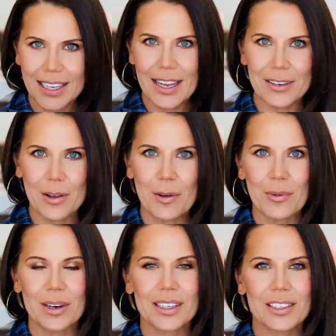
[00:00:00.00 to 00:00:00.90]
take note,
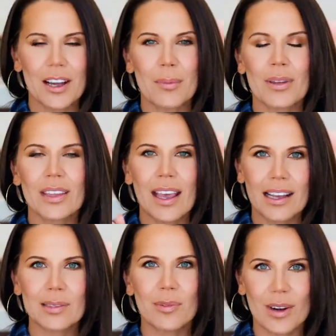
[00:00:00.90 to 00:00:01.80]
we're going to talk about the
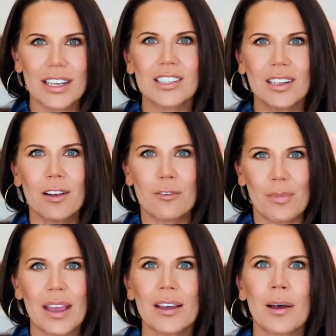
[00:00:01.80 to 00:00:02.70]
expiration of
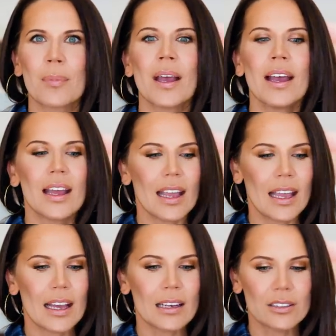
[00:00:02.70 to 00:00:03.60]
makeup
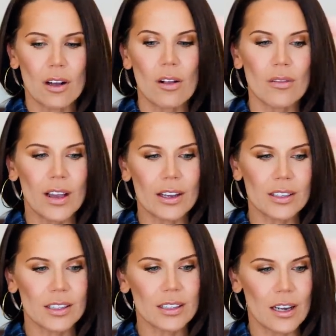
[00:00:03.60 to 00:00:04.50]
and all of that
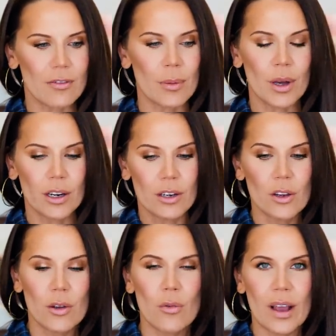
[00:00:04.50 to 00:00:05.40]
good stuff. I'm on a
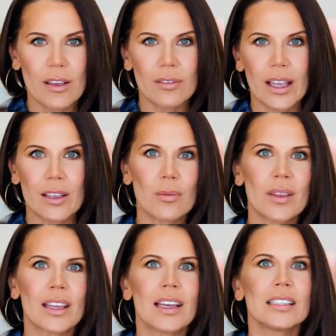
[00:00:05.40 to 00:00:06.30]
new wavelength
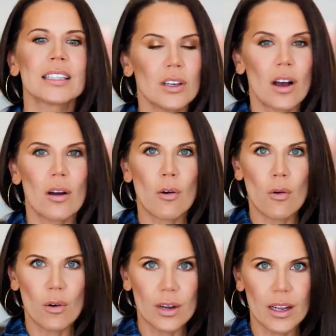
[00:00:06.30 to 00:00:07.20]
with it, not
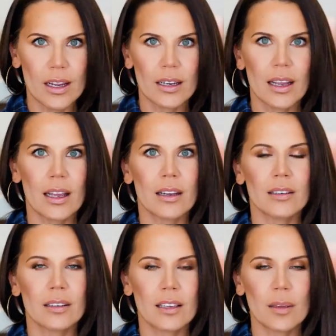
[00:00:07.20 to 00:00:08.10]
hoarding
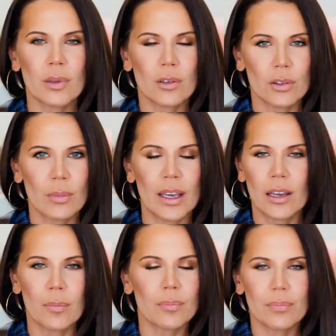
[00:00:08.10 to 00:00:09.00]
and keeping old
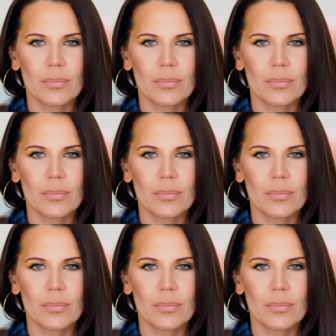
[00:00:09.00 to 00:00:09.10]
makeup.